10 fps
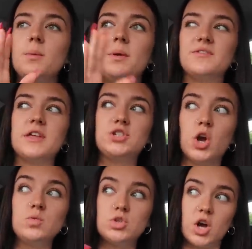But if they
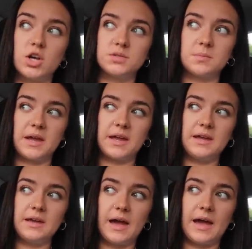don't charge
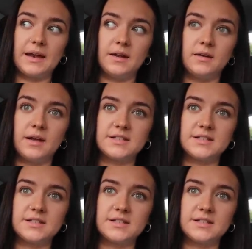me, and